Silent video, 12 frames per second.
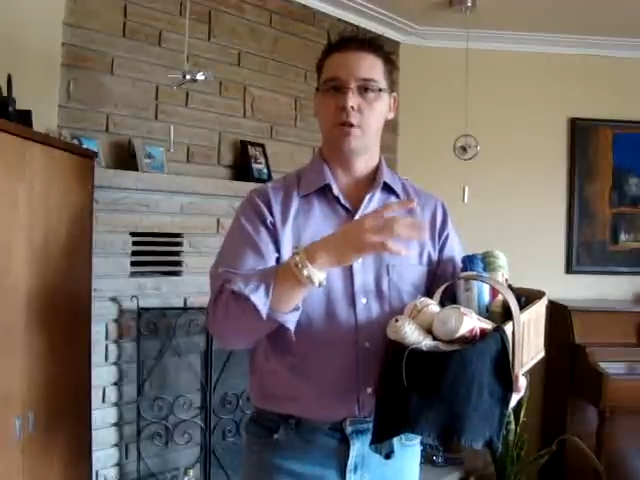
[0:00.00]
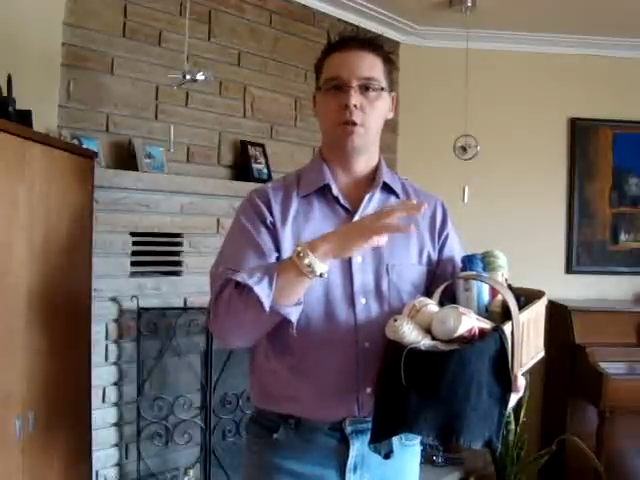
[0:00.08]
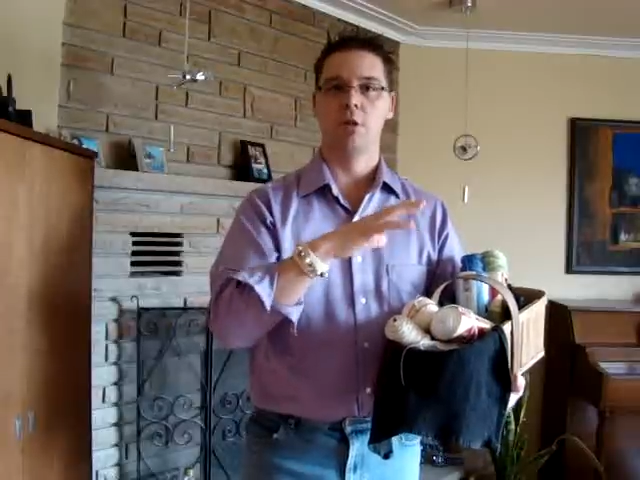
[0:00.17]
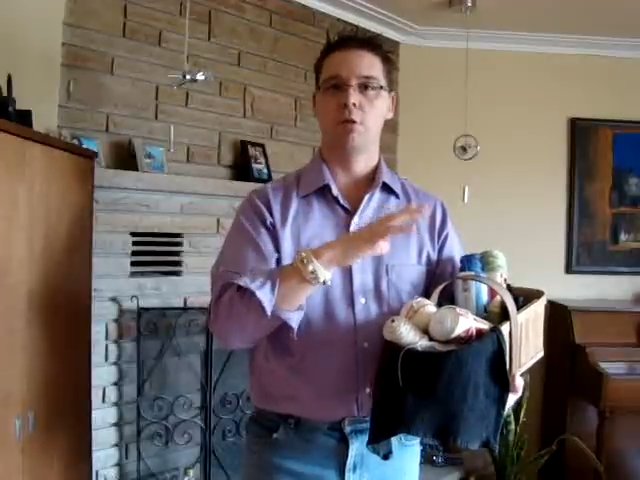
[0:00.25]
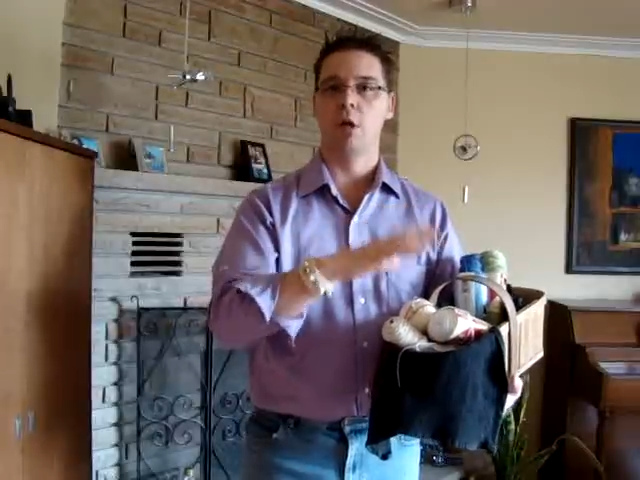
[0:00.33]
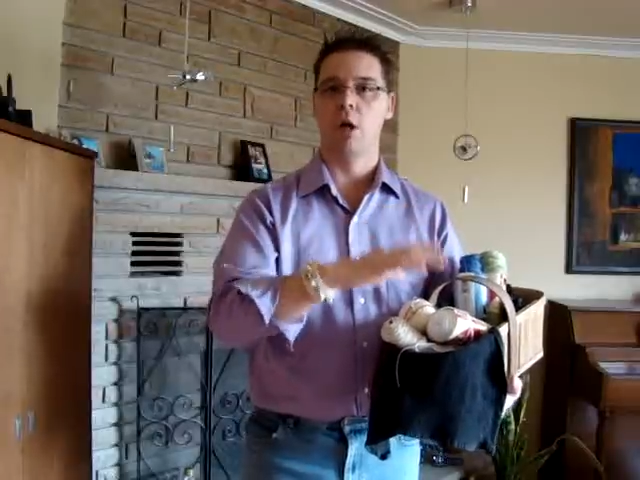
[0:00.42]
you
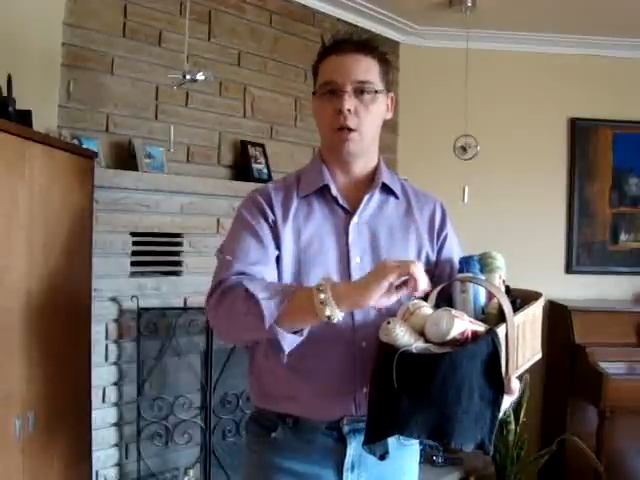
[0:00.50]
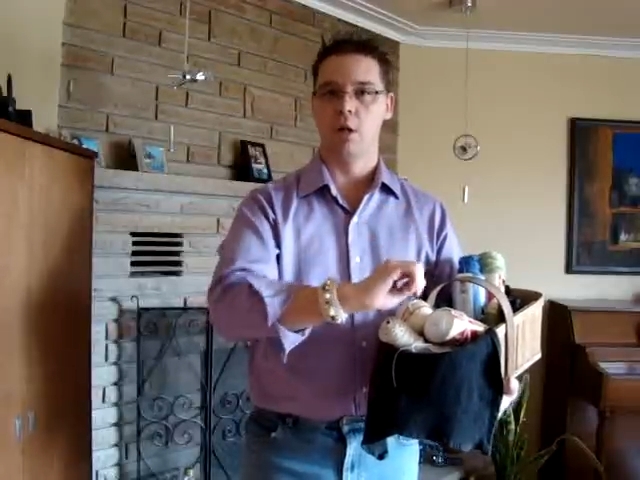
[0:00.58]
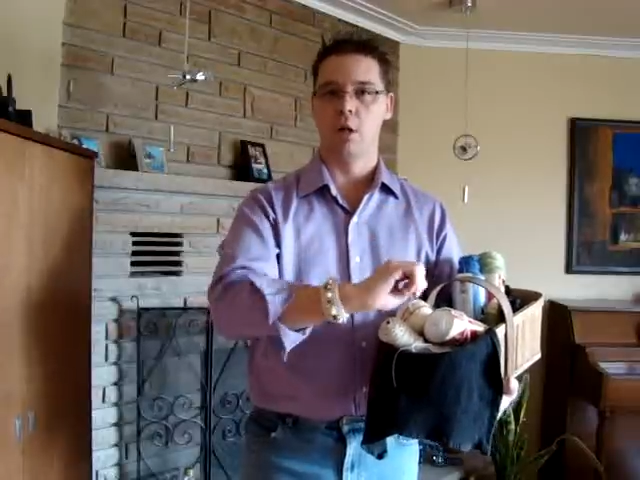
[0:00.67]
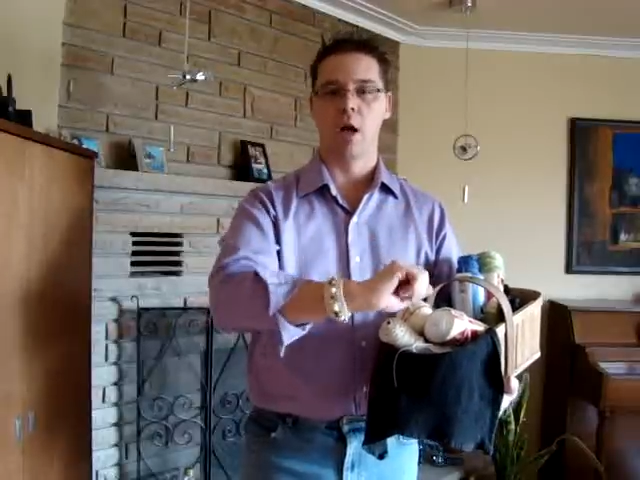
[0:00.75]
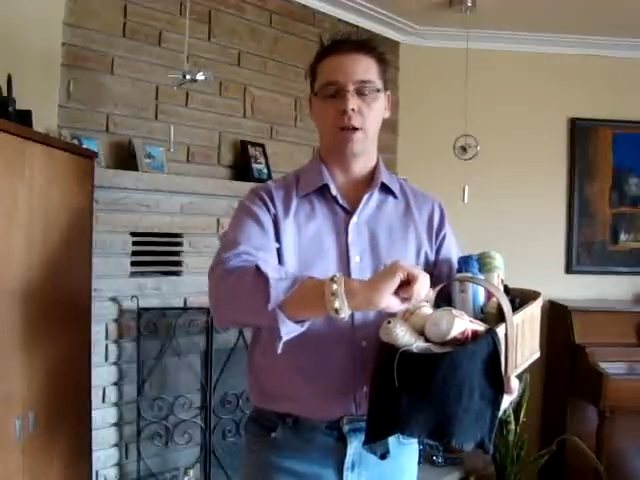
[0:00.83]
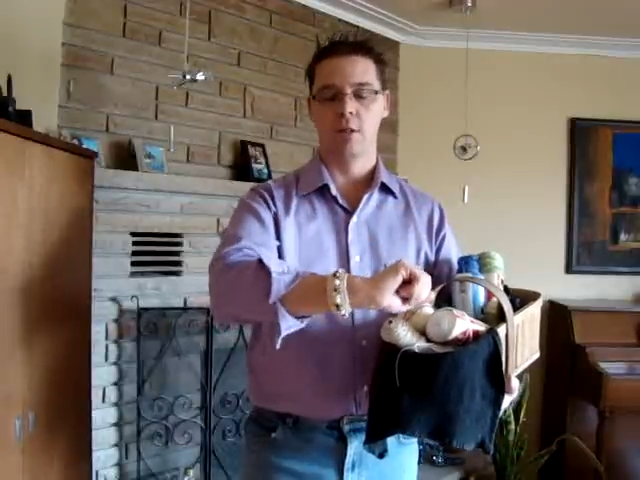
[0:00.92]
can do a
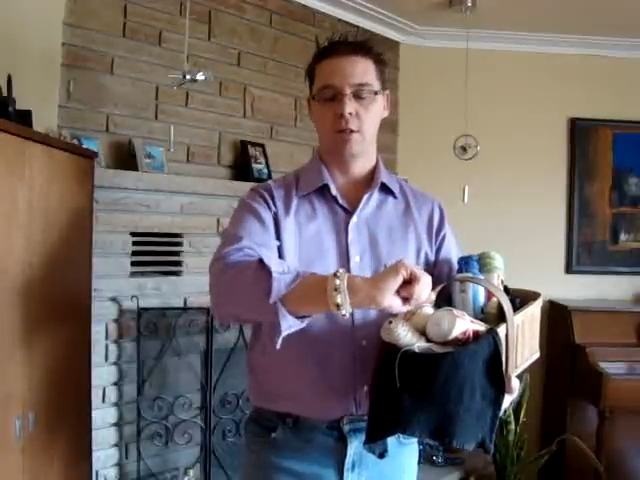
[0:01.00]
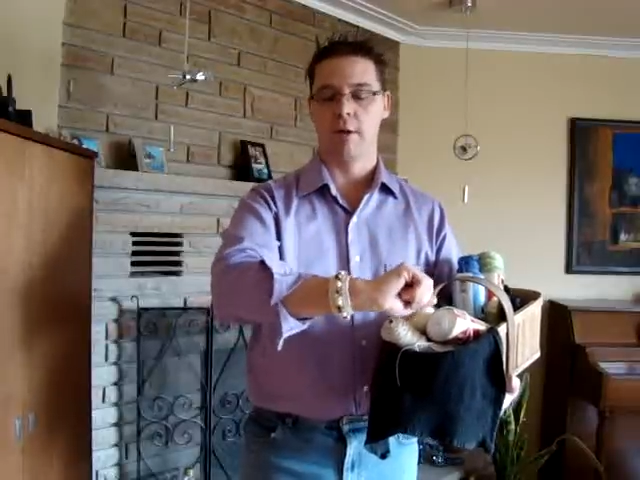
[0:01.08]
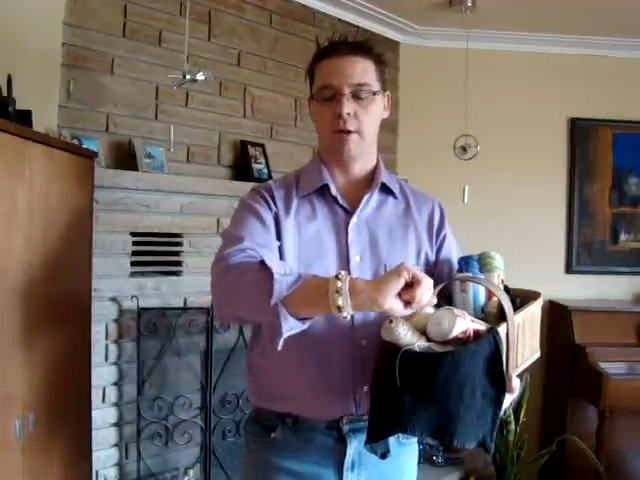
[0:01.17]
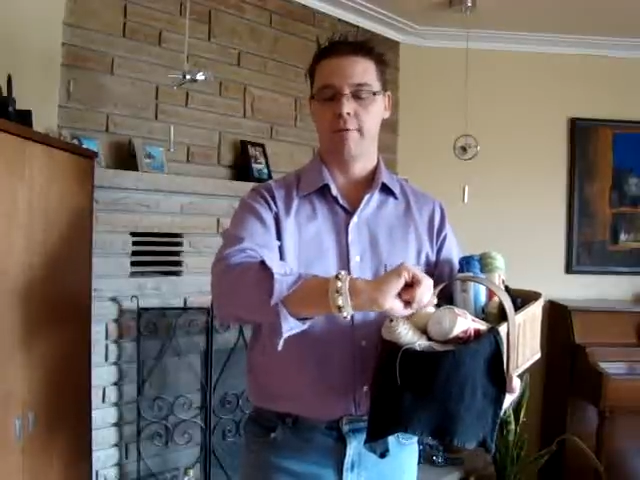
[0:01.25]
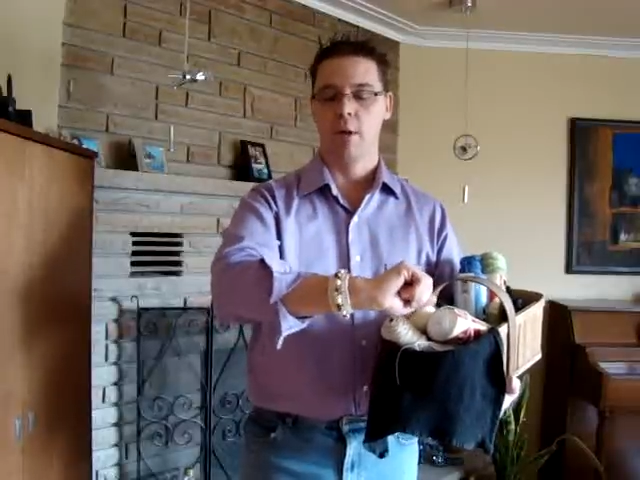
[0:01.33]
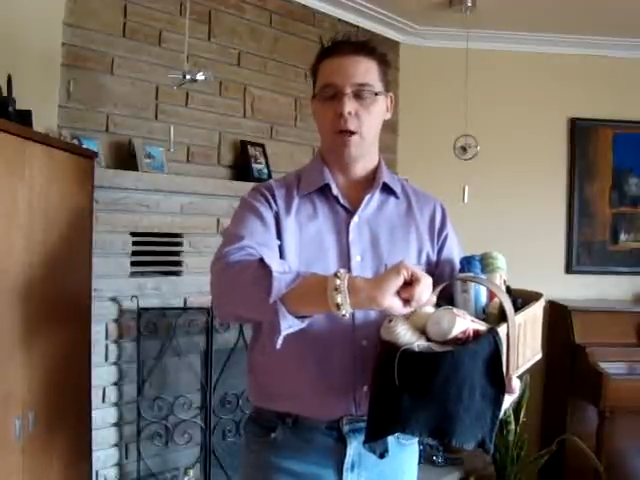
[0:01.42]
lot of
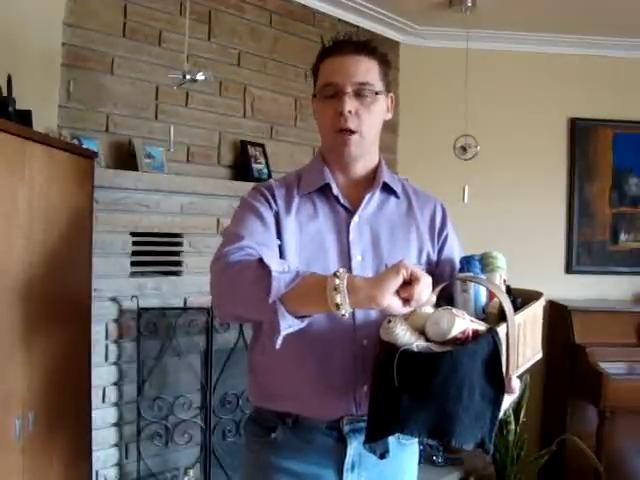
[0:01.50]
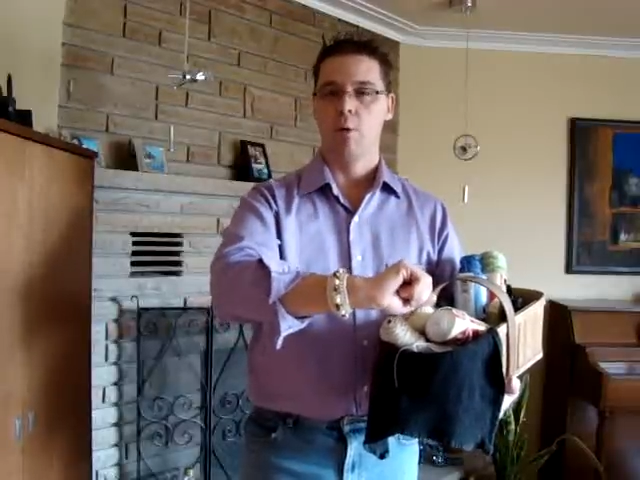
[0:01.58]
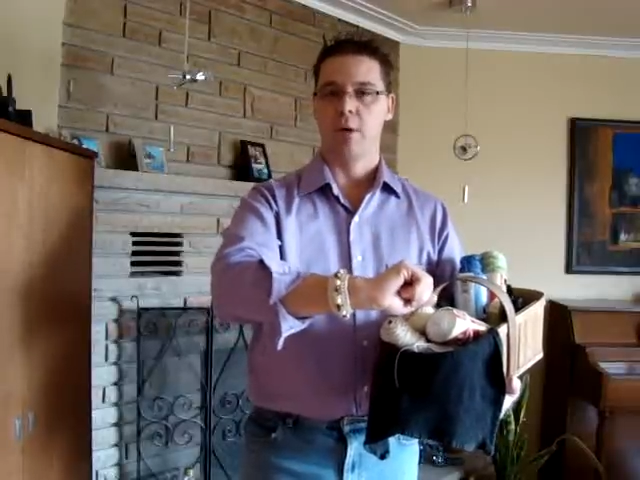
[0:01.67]
stuff